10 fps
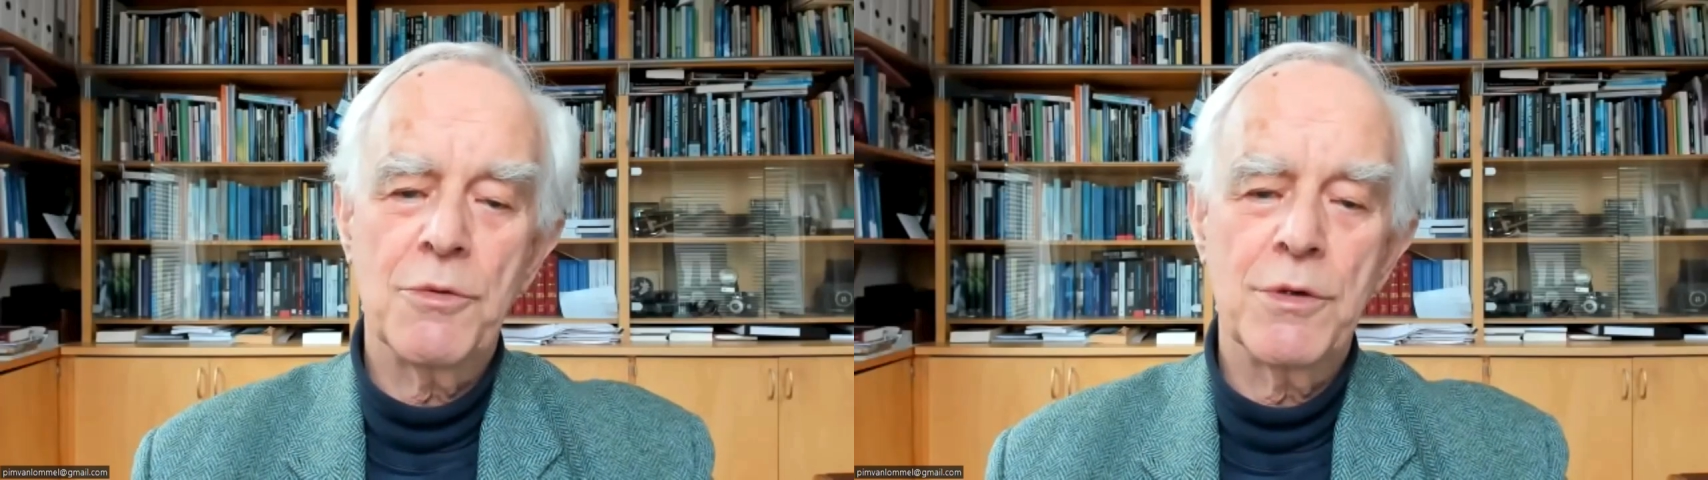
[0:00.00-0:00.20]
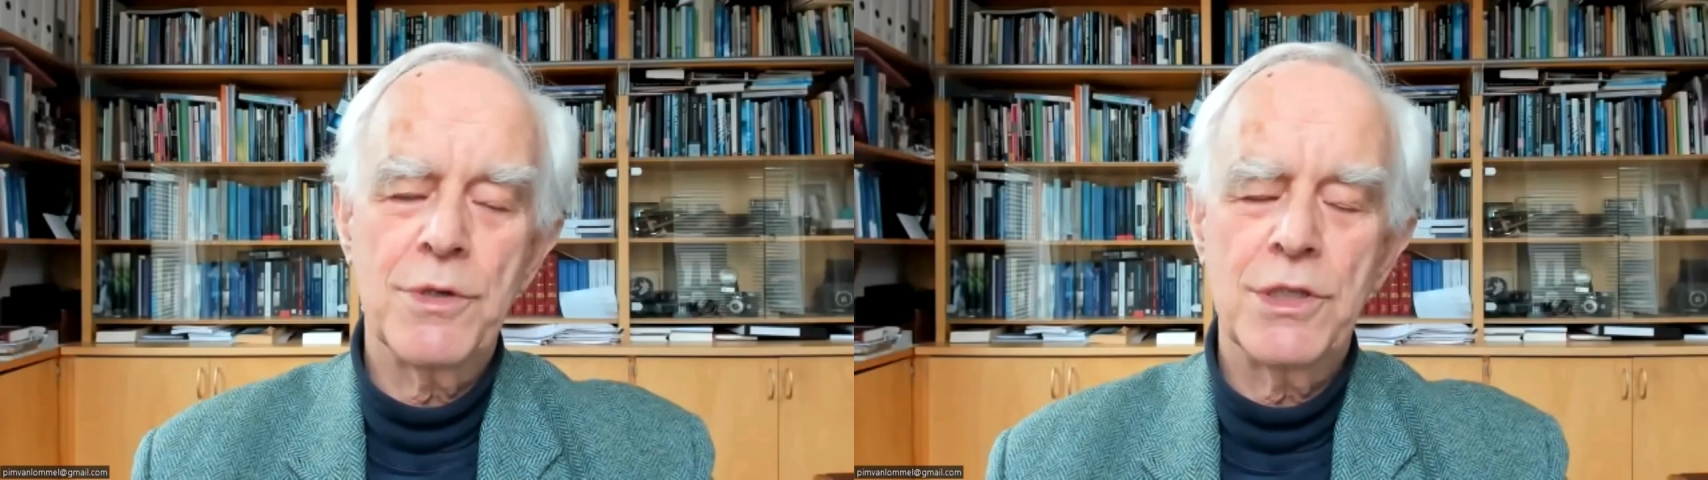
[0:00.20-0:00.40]

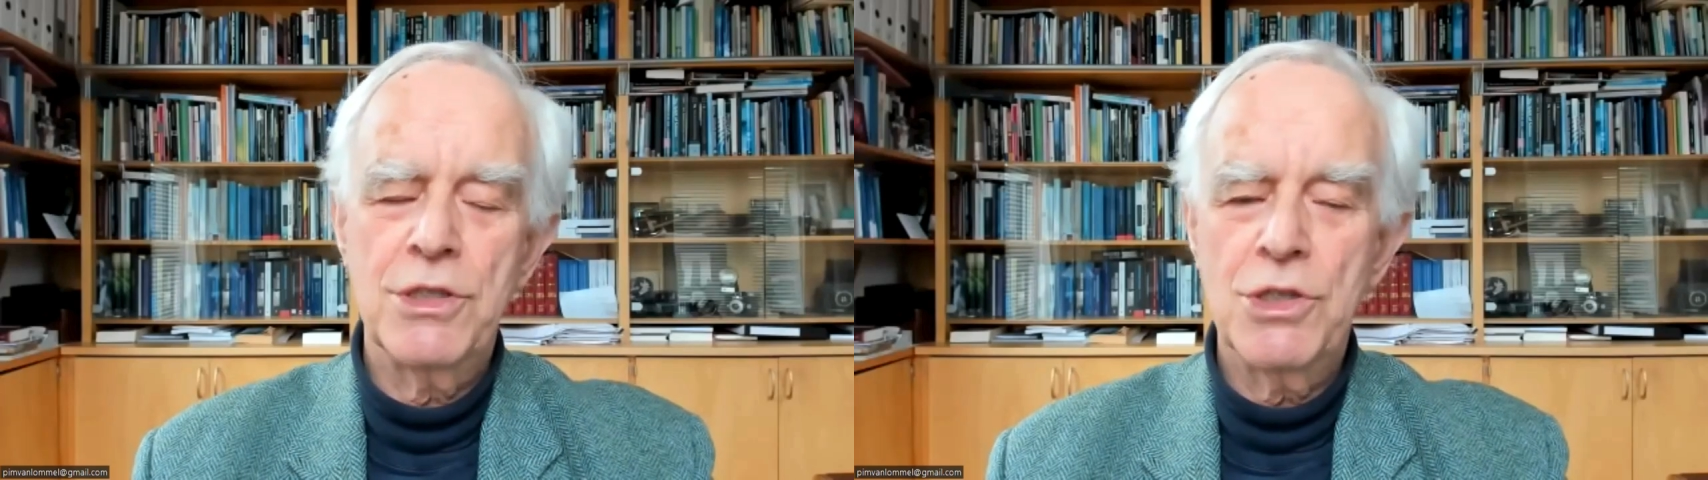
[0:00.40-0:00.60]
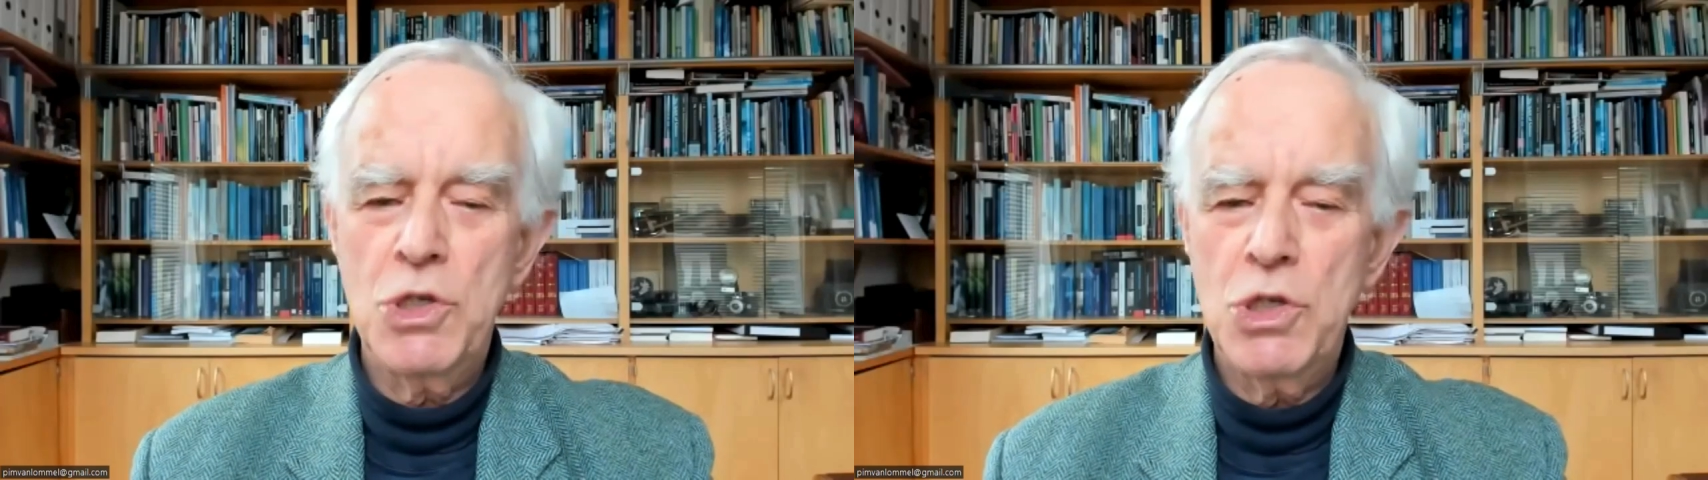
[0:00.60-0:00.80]
which was
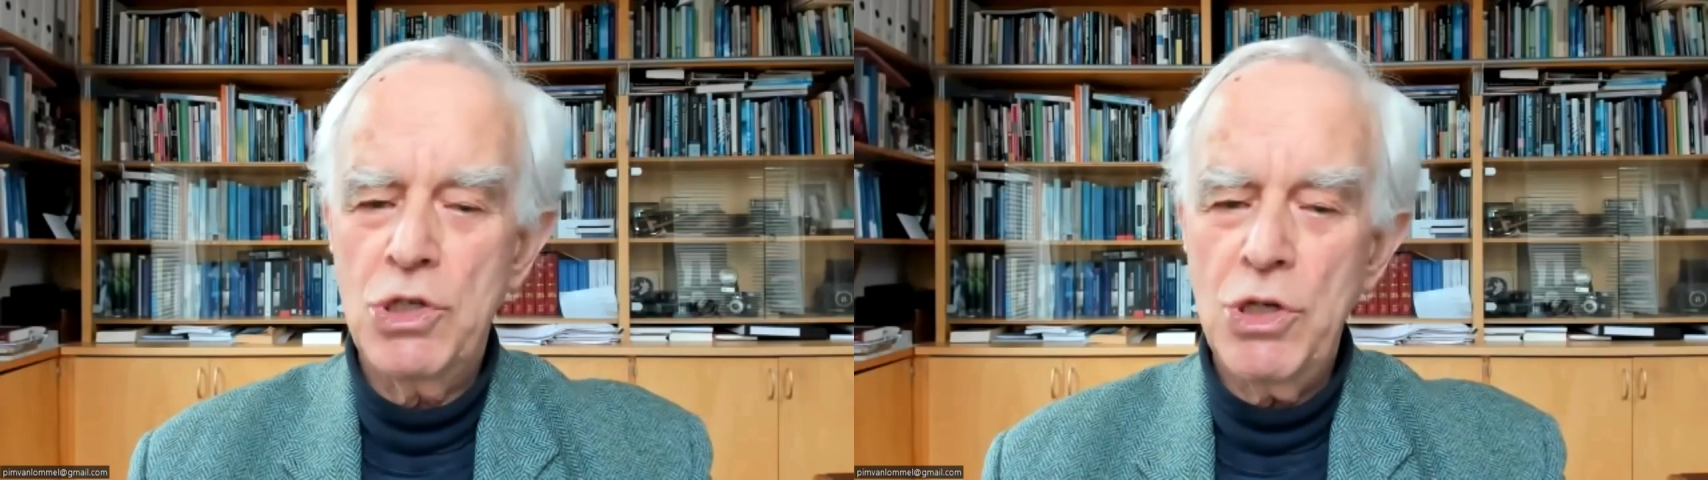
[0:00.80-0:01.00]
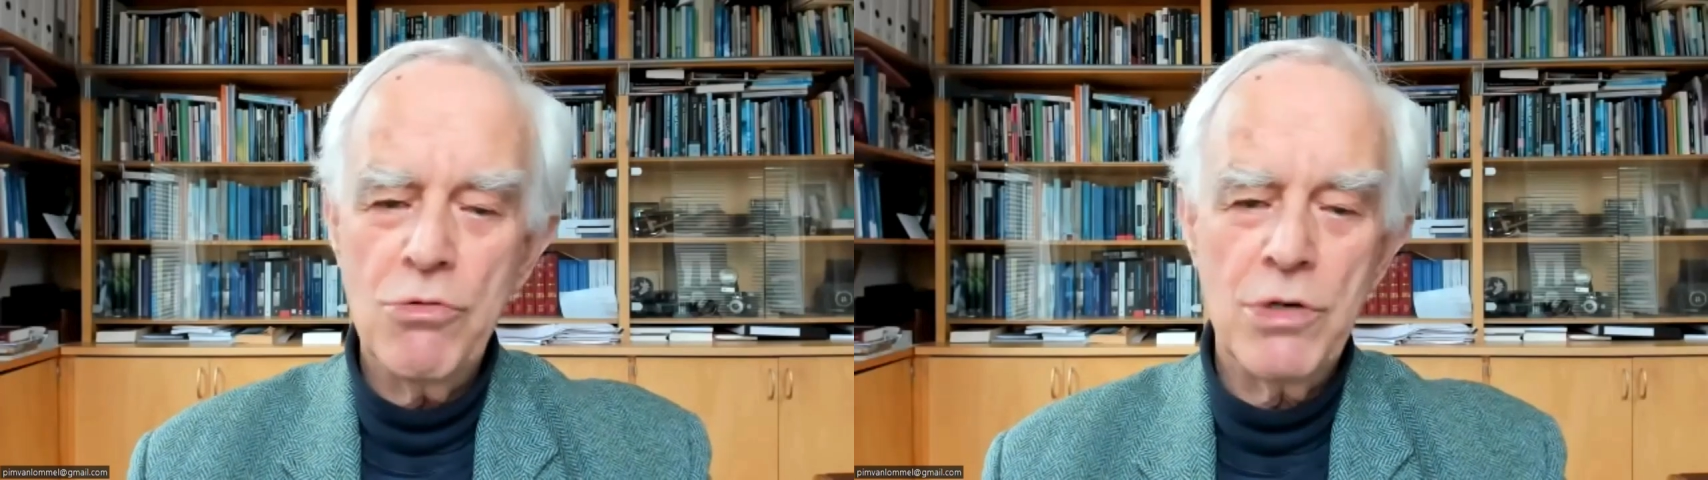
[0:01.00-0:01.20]

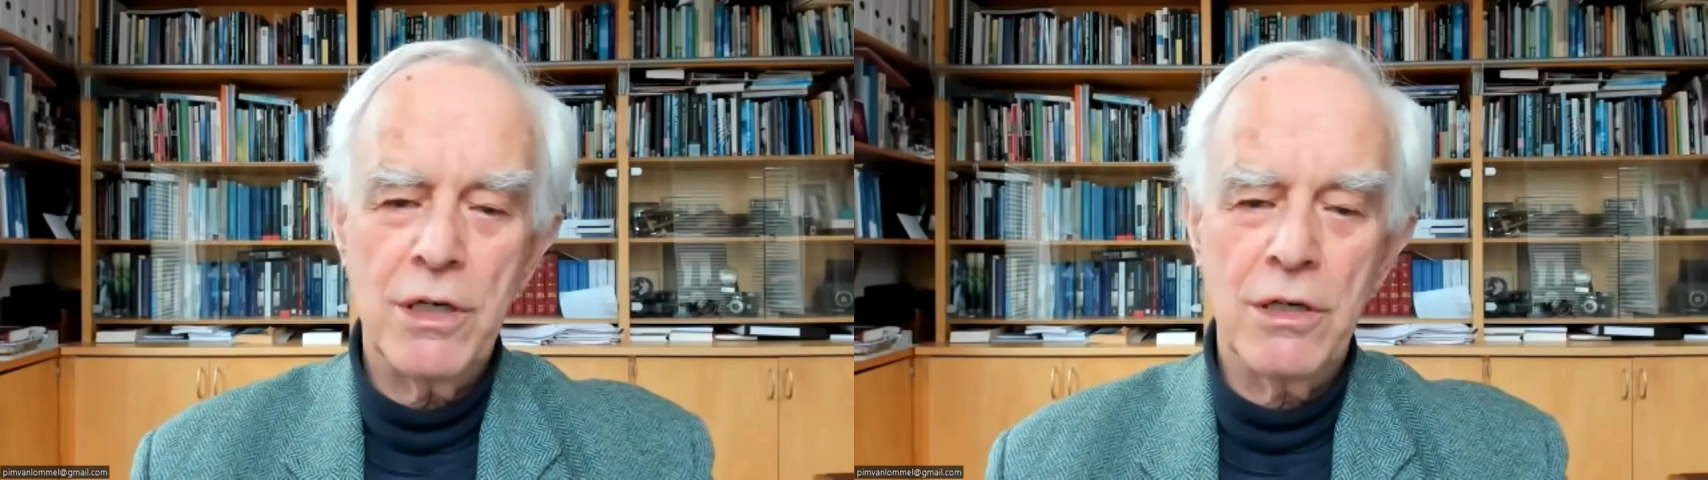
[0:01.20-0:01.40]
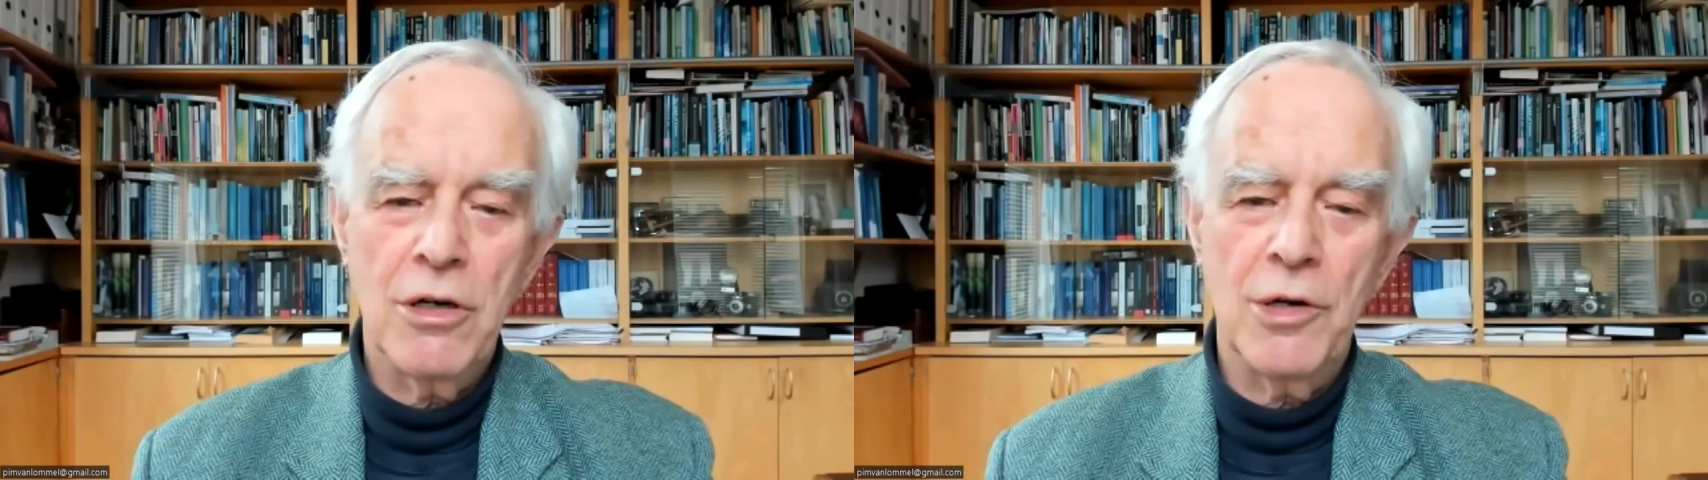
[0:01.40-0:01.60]
totally
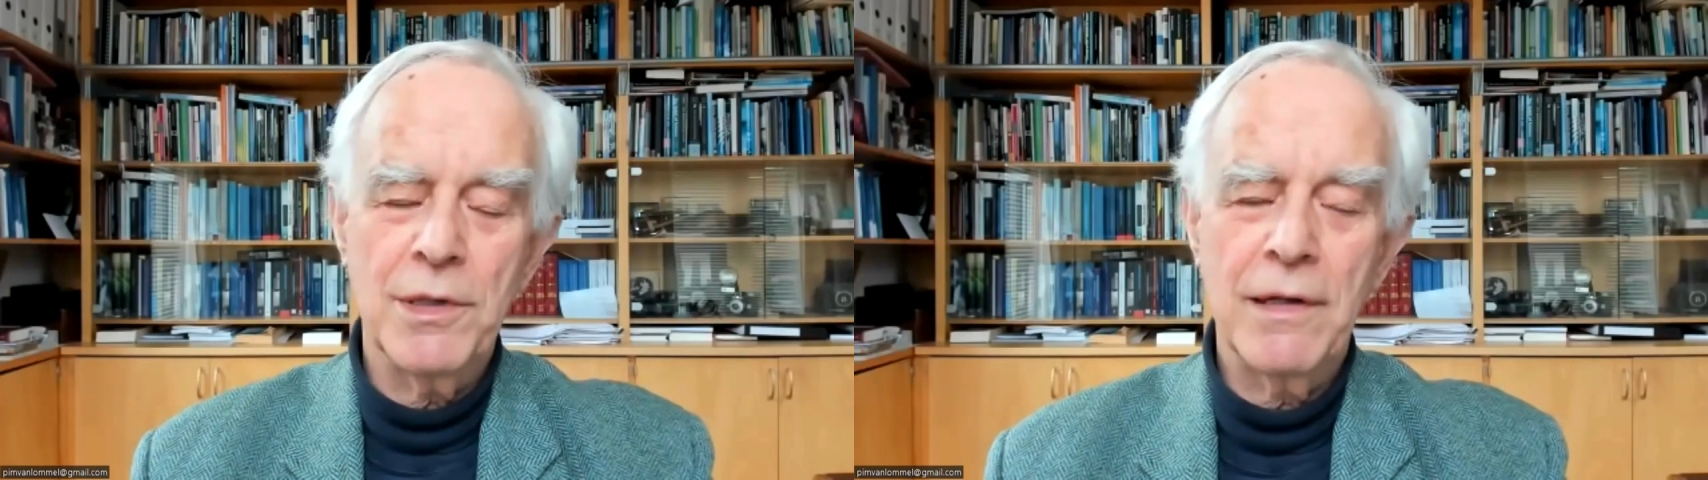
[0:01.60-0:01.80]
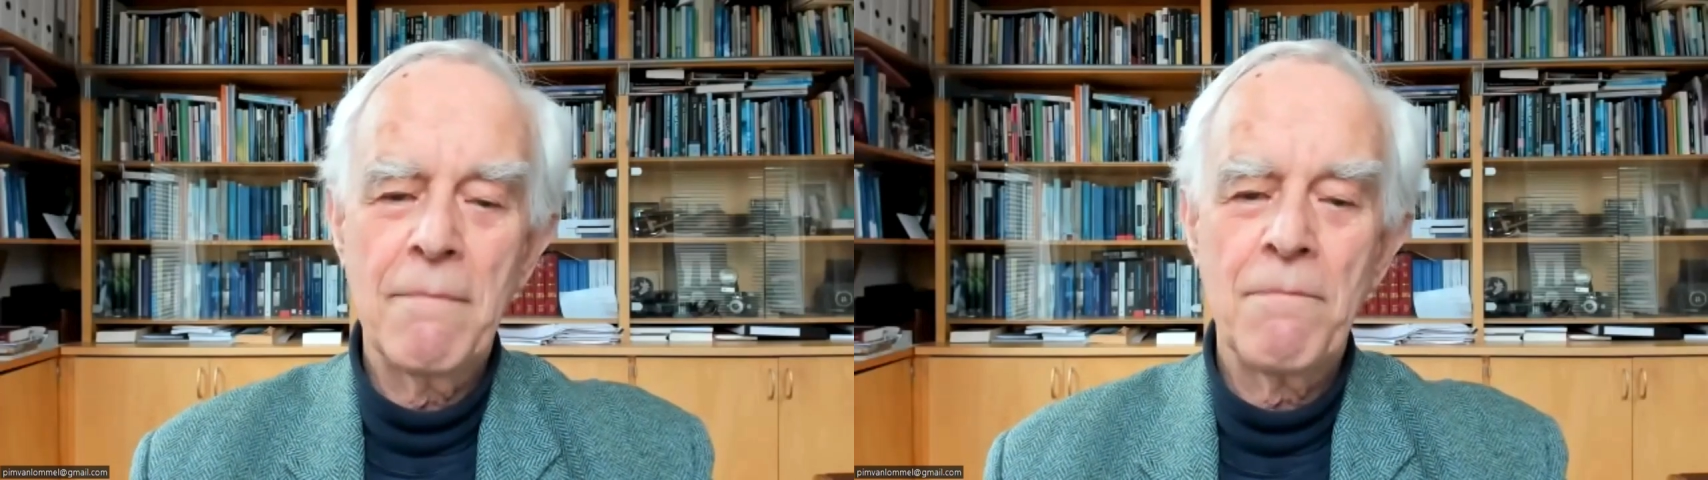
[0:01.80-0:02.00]
uncommon.